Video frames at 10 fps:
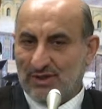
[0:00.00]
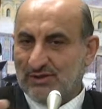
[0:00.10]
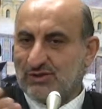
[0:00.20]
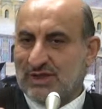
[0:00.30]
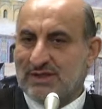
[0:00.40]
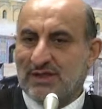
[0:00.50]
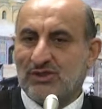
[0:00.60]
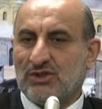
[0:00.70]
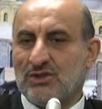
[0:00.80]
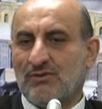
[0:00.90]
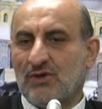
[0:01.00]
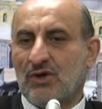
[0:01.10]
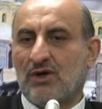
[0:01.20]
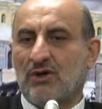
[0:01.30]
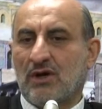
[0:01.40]
In translations of the
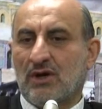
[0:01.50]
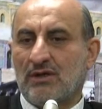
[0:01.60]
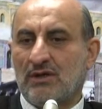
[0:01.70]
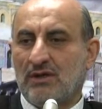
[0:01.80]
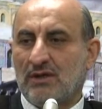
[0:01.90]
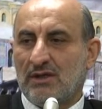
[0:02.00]
Holy Quran,